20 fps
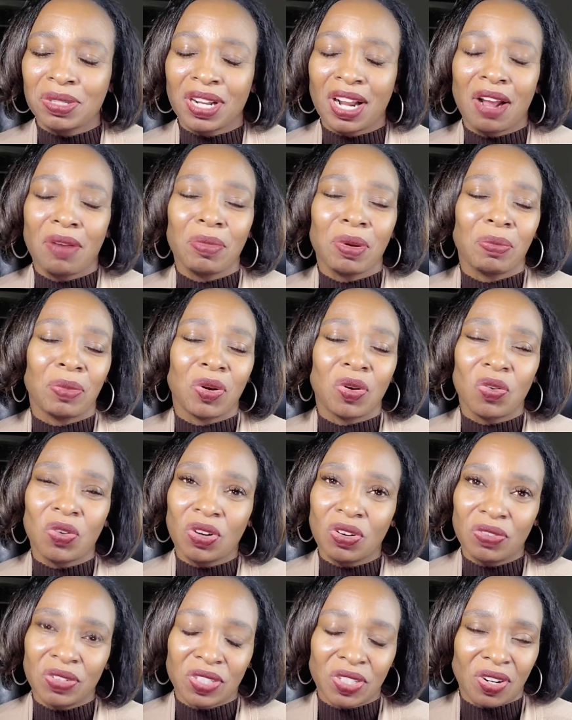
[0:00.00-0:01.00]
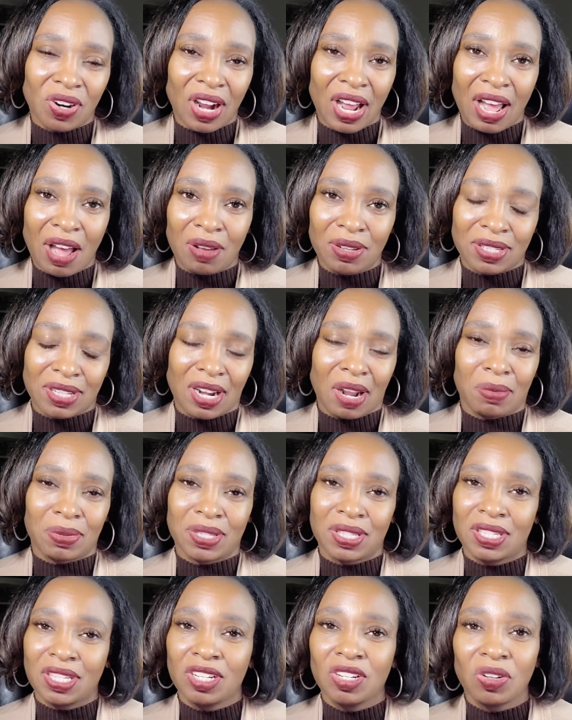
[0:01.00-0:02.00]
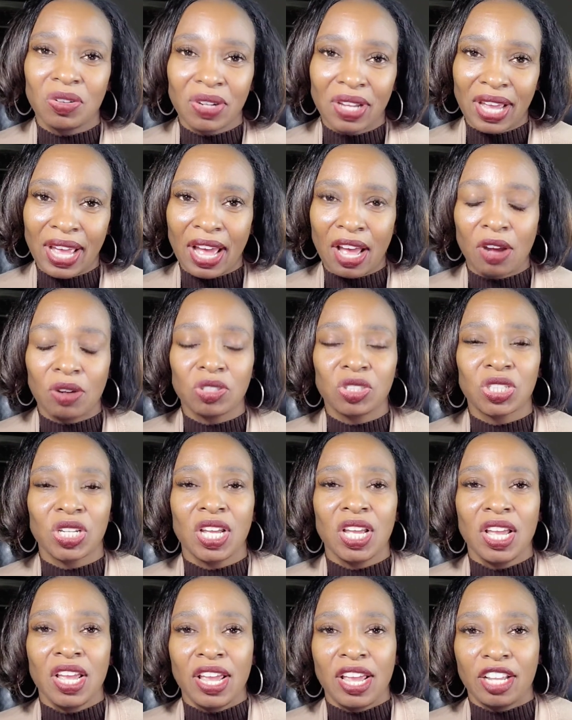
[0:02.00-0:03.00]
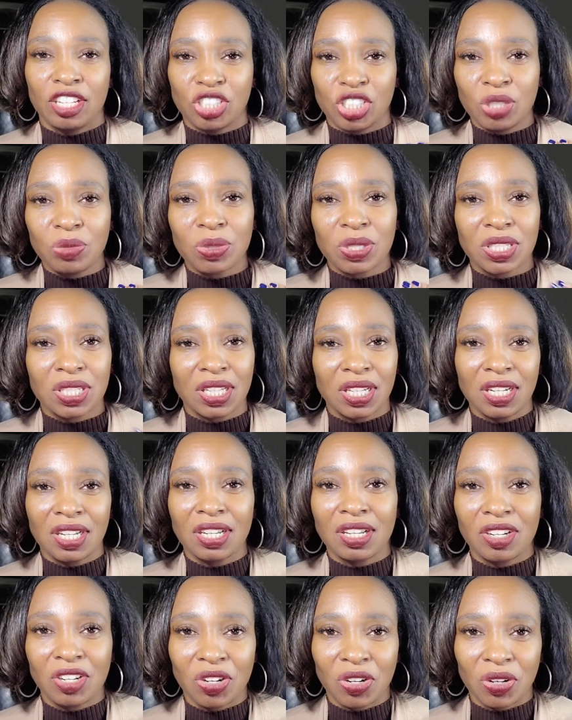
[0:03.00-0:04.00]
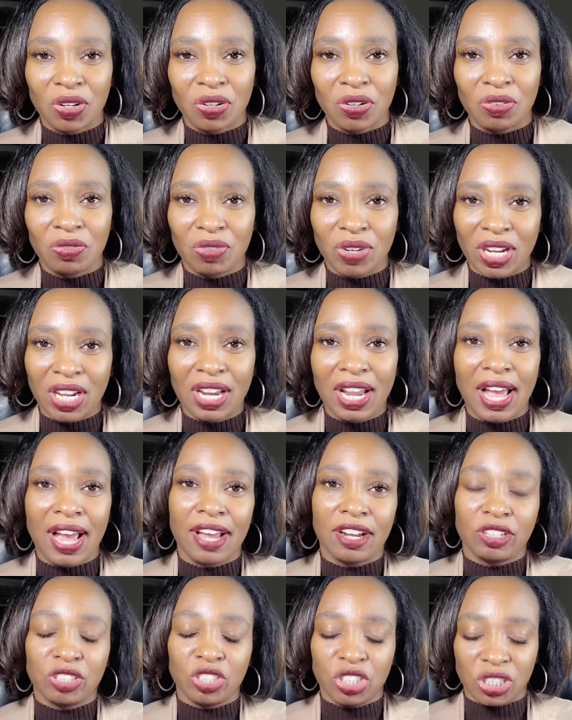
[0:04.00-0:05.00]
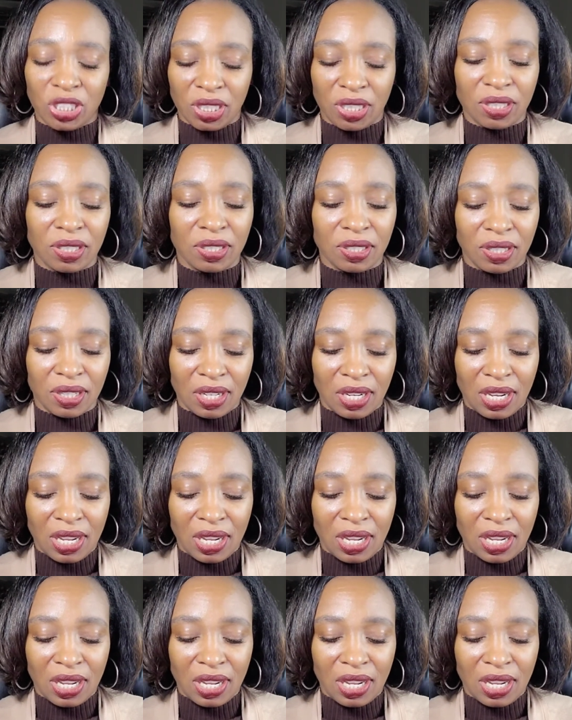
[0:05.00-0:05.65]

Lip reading: And I remember going over to her house and I was sitting couch and she was sitting in her recliner chair.